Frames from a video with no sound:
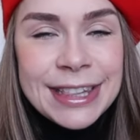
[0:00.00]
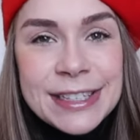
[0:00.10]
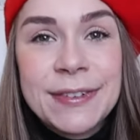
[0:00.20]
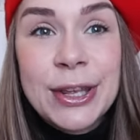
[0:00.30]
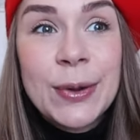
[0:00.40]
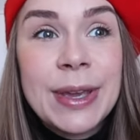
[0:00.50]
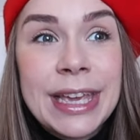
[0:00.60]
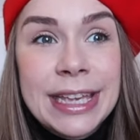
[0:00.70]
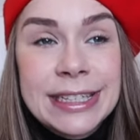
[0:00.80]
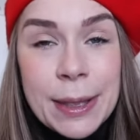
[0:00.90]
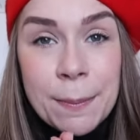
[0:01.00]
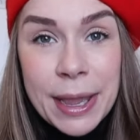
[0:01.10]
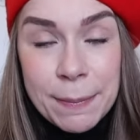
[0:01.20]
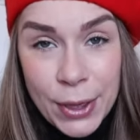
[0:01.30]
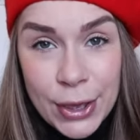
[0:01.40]
This video is
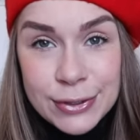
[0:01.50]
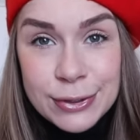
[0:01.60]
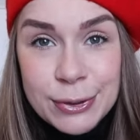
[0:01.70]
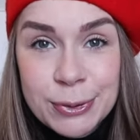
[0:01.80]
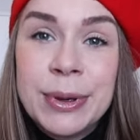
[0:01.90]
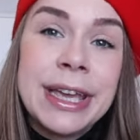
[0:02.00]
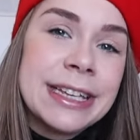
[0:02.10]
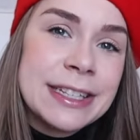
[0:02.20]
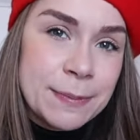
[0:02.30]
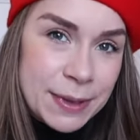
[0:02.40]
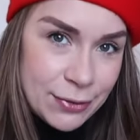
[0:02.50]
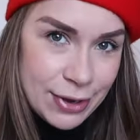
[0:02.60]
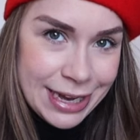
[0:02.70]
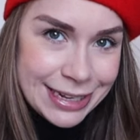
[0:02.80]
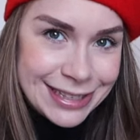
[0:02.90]
my personal
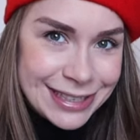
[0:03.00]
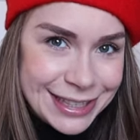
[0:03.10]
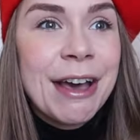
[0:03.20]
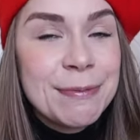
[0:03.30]
experience.